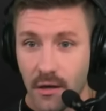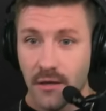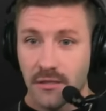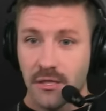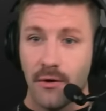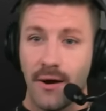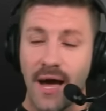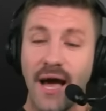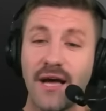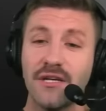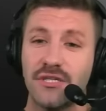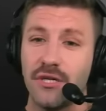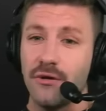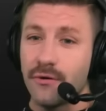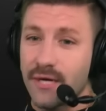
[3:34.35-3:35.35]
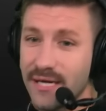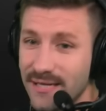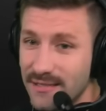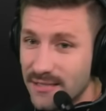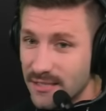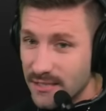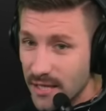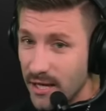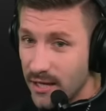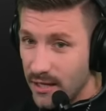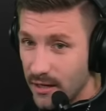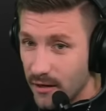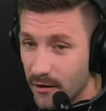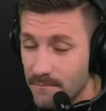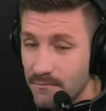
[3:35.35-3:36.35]
So as you can see
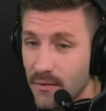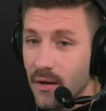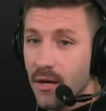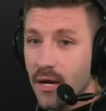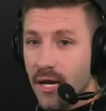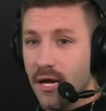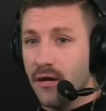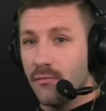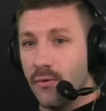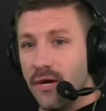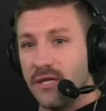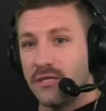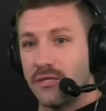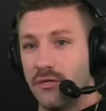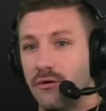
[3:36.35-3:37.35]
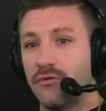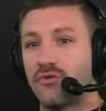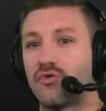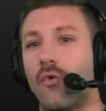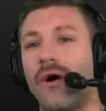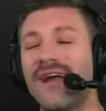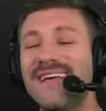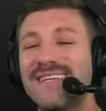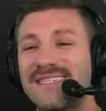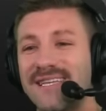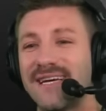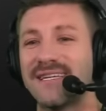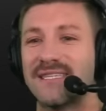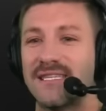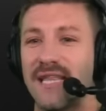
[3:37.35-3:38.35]
here, in week two,
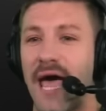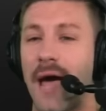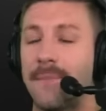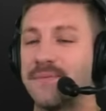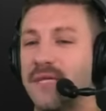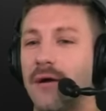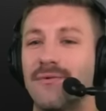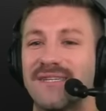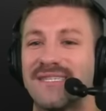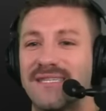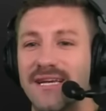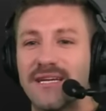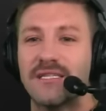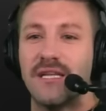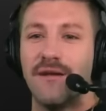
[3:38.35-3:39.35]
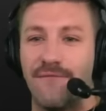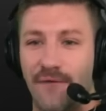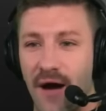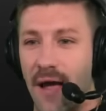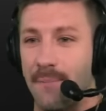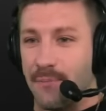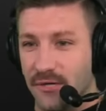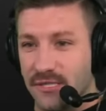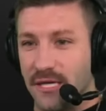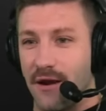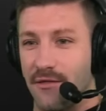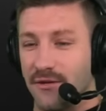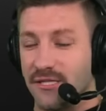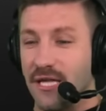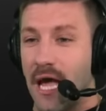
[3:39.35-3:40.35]
26 snaps. That was 65% of
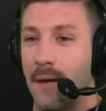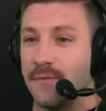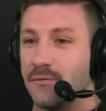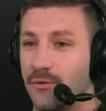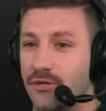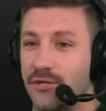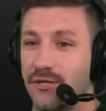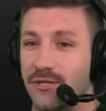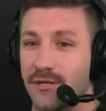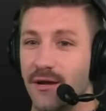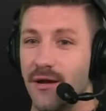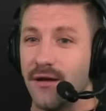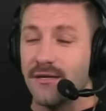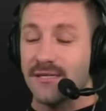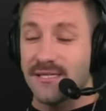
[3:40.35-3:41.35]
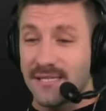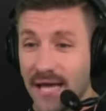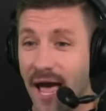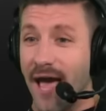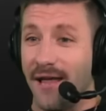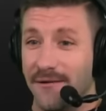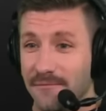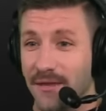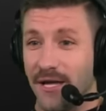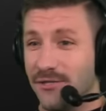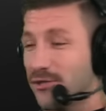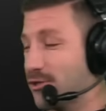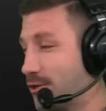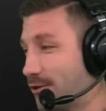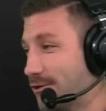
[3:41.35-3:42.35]
the snaps, which is sad. That
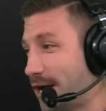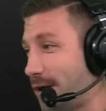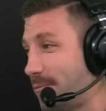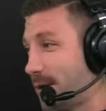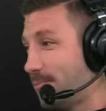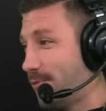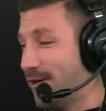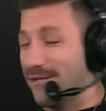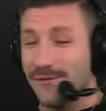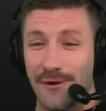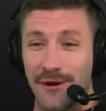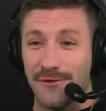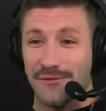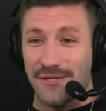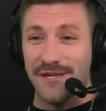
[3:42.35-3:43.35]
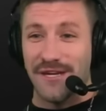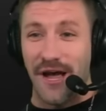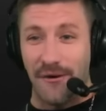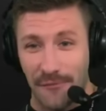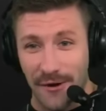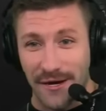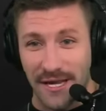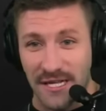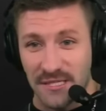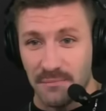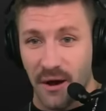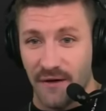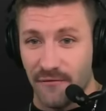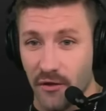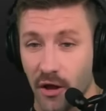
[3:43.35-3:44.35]
just shows you how many plays the Raiders did not run against
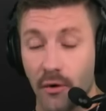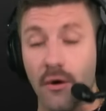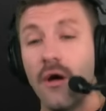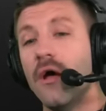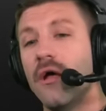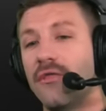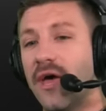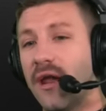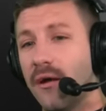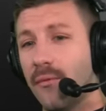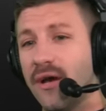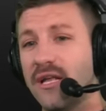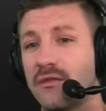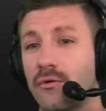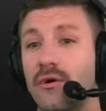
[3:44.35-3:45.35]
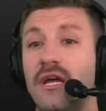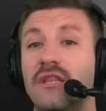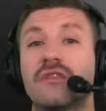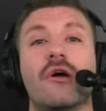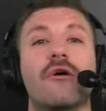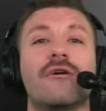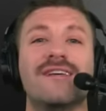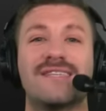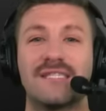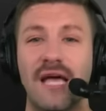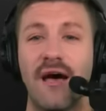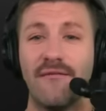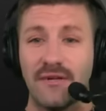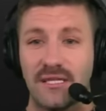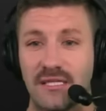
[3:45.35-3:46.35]
Buffalo. Then in week three,
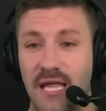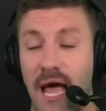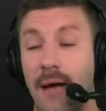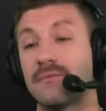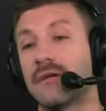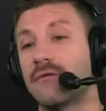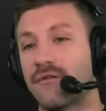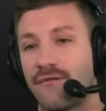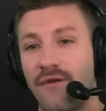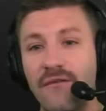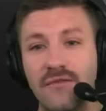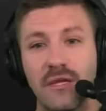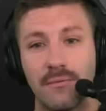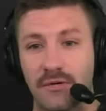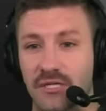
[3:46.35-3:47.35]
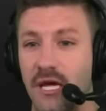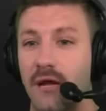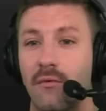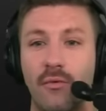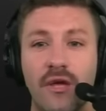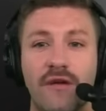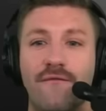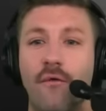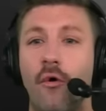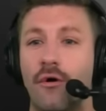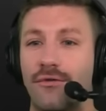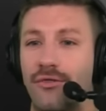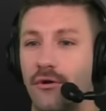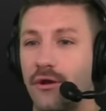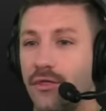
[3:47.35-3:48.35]
37 snaps. That was 50%. Week four,
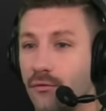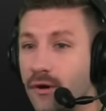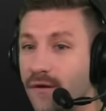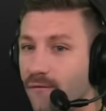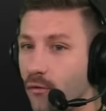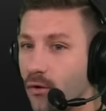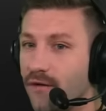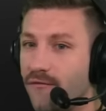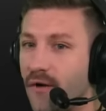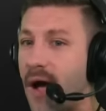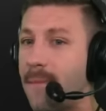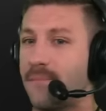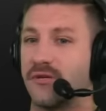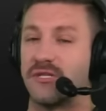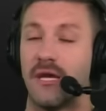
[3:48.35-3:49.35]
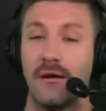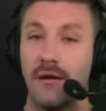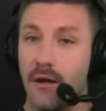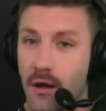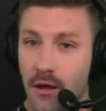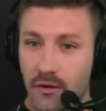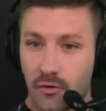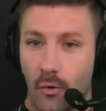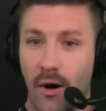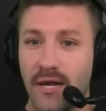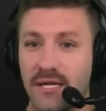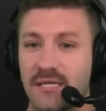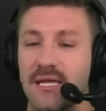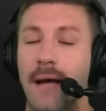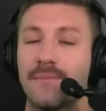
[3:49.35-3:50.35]
33, 45%. 20
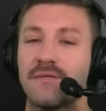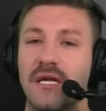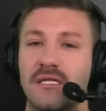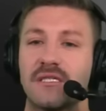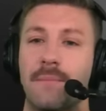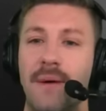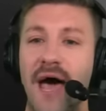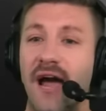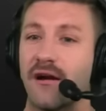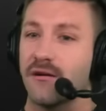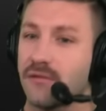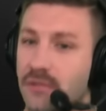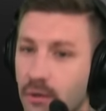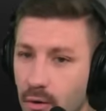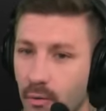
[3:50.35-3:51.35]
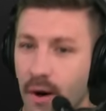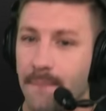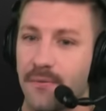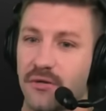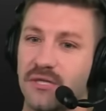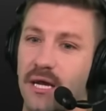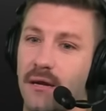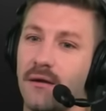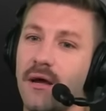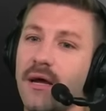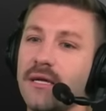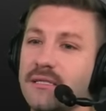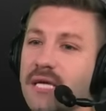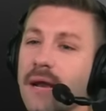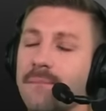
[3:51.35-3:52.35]
snaps against the Packers, 31%.
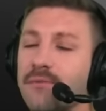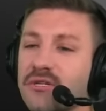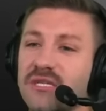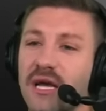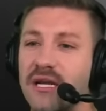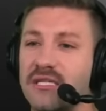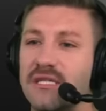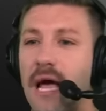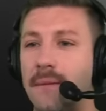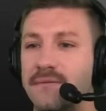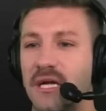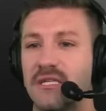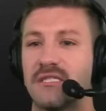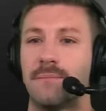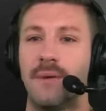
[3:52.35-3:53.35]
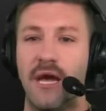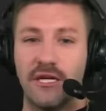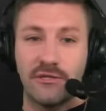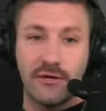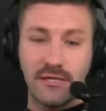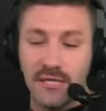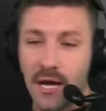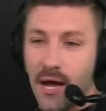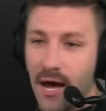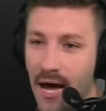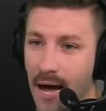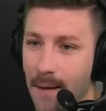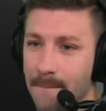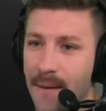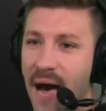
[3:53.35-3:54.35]
10% of snaps against the Patriots.
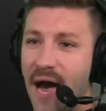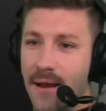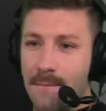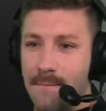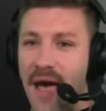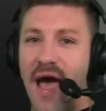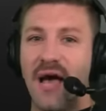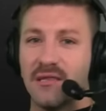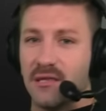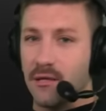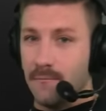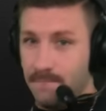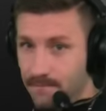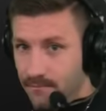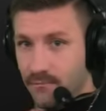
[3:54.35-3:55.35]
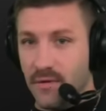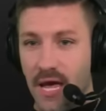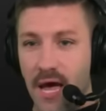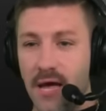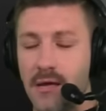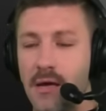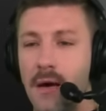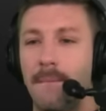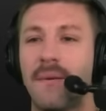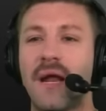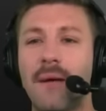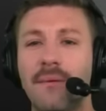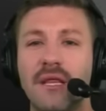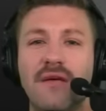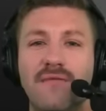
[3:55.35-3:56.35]
I'm bad at math okay? But
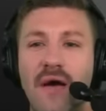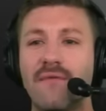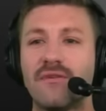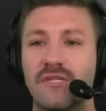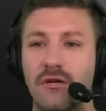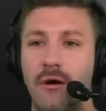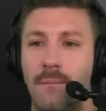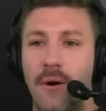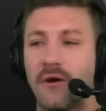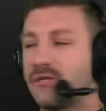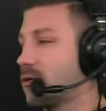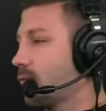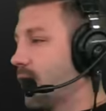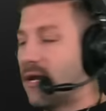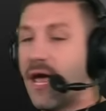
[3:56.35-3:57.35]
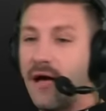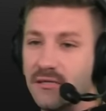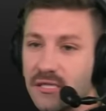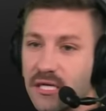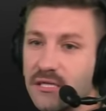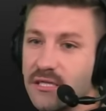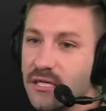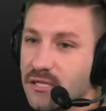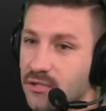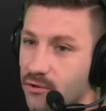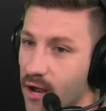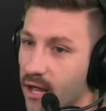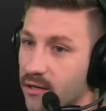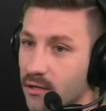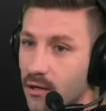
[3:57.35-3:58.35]
I believe every single person right now sees this
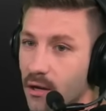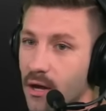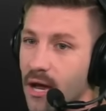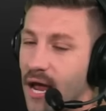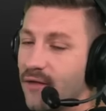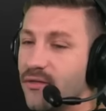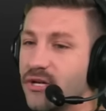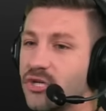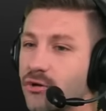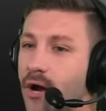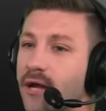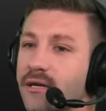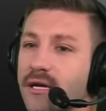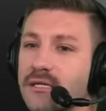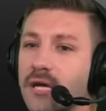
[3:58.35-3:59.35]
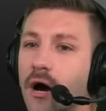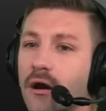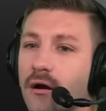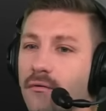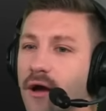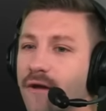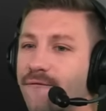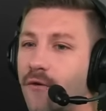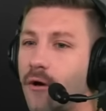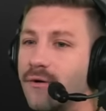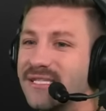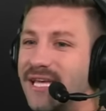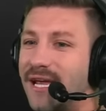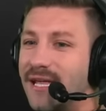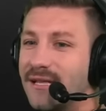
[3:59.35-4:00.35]
trend. And the trend is Hunter Renfrow
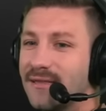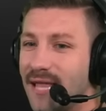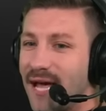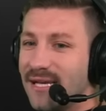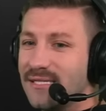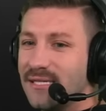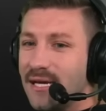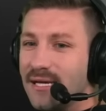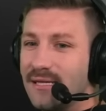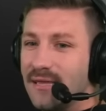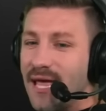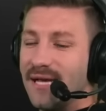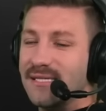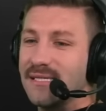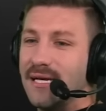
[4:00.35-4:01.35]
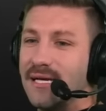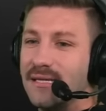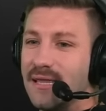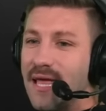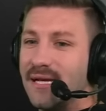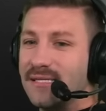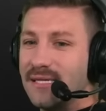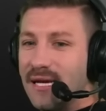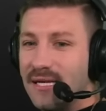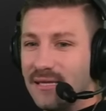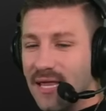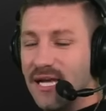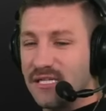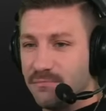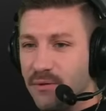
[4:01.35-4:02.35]
is getting less and less and less and
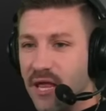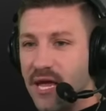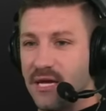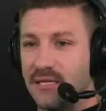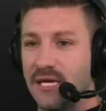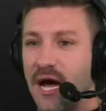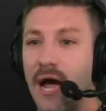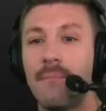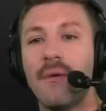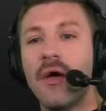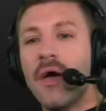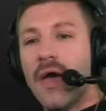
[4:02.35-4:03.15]
less playing time.